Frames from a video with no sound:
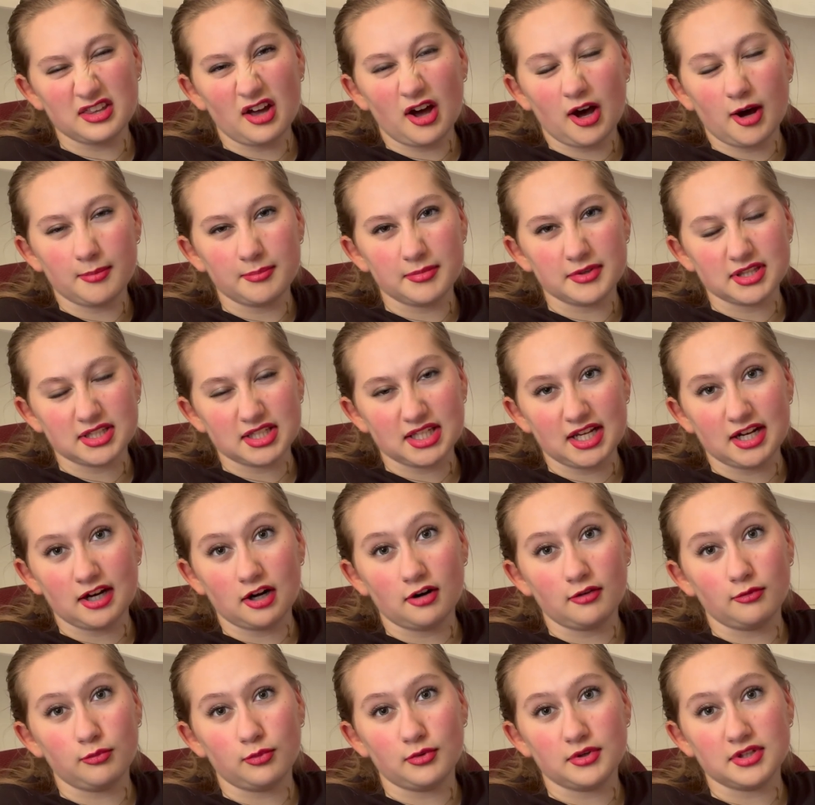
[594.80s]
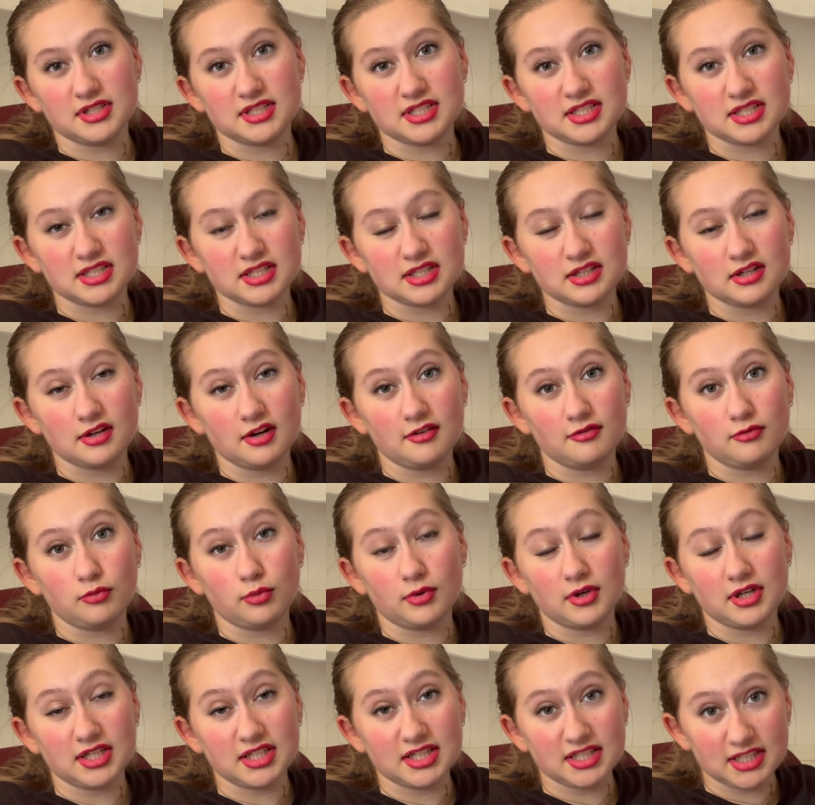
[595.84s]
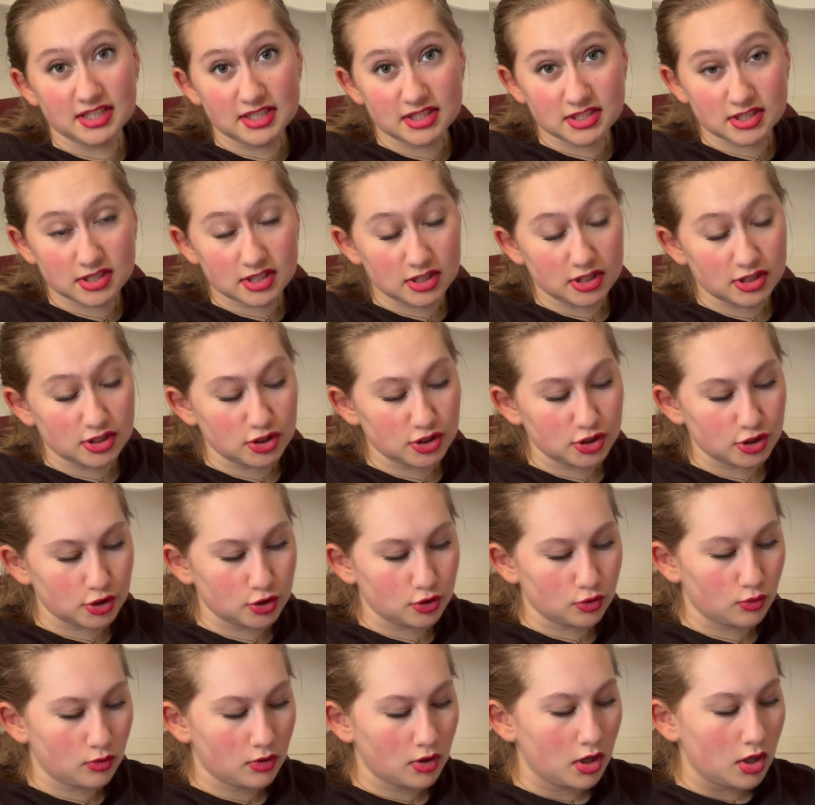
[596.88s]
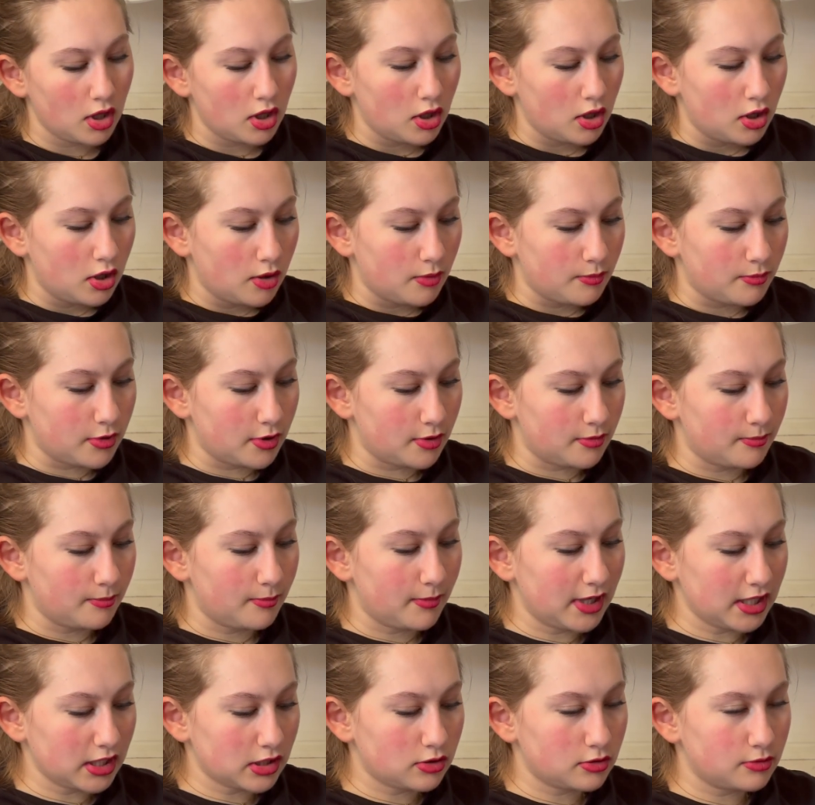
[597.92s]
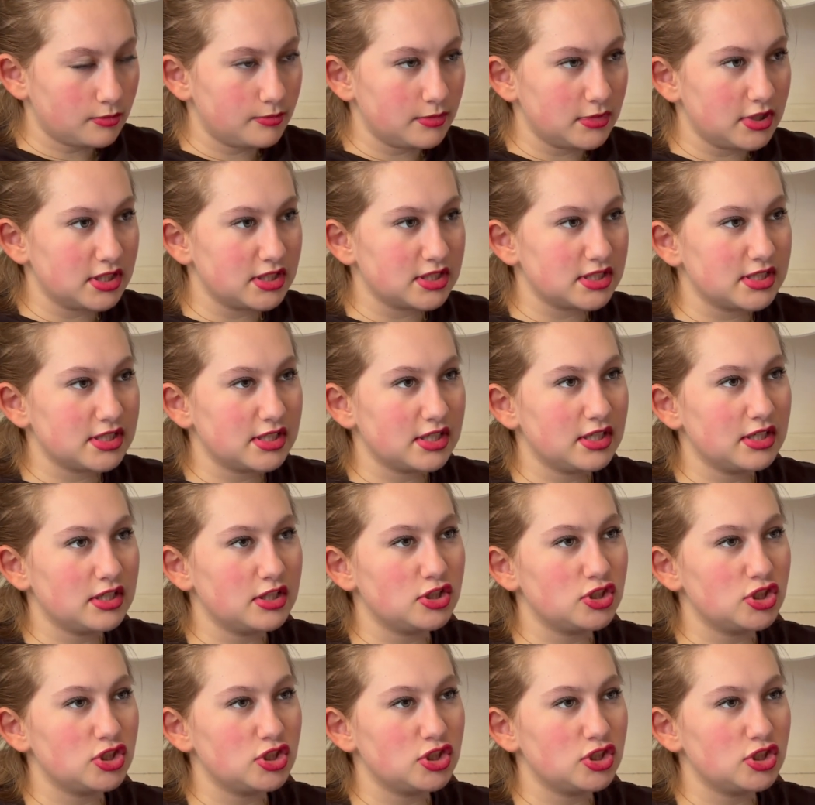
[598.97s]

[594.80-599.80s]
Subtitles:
up in the air of what he's going to do. But Michael Misa